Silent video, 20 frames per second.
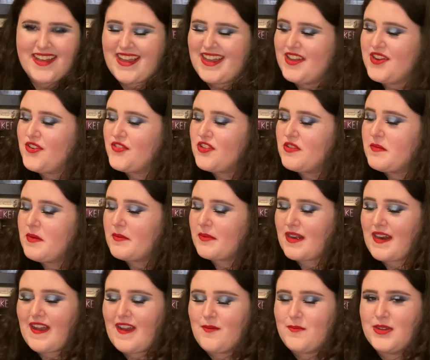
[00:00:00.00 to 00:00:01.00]
don't remember
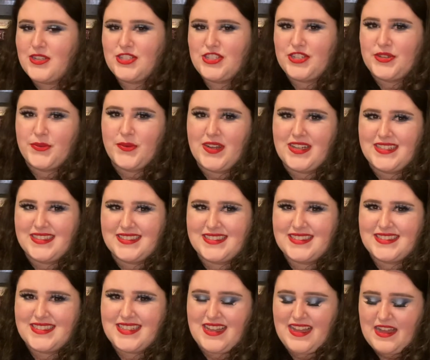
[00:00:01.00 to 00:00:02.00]
how much it
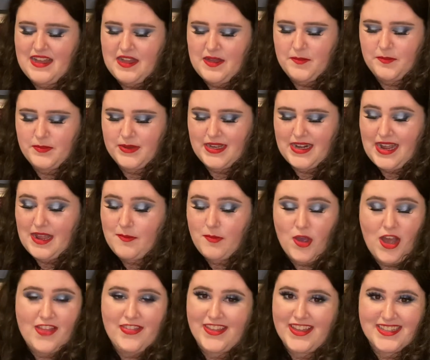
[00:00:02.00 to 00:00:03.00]
was, but I
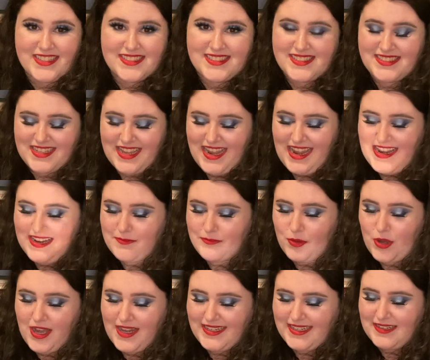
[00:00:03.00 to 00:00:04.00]
bought this. I
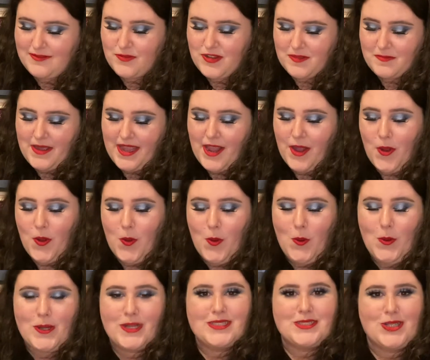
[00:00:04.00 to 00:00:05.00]
bought it with my
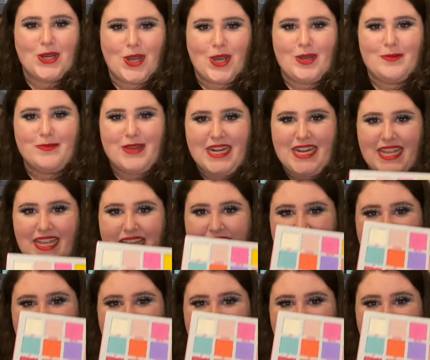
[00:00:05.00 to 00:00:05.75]
own darn money